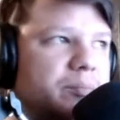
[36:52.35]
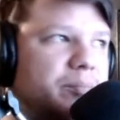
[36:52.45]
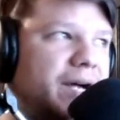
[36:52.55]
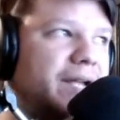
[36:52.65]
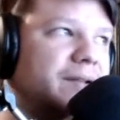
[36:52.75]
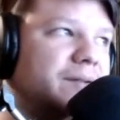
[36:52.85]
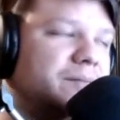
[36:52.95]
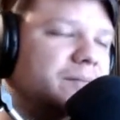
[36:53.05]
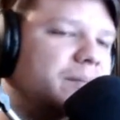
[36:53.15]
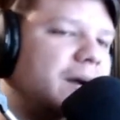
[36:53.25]
but
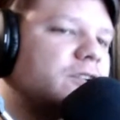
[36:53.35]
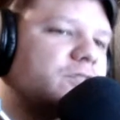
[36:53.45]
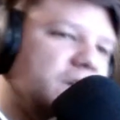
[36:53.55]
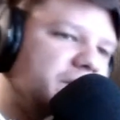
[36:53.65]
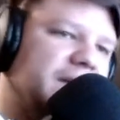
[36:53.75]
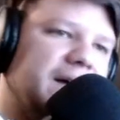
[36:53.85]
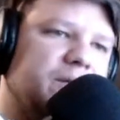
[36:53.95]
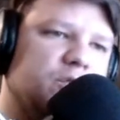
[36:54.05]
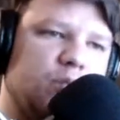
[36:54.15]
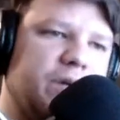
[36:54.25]
Microsoft
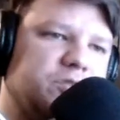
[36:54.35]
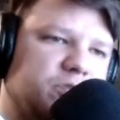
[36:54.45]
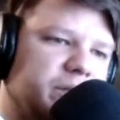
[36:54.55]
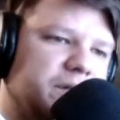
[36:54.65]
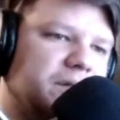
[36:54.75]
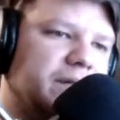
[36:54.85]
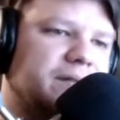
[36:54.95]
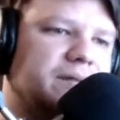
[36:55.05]
now is way too big. Like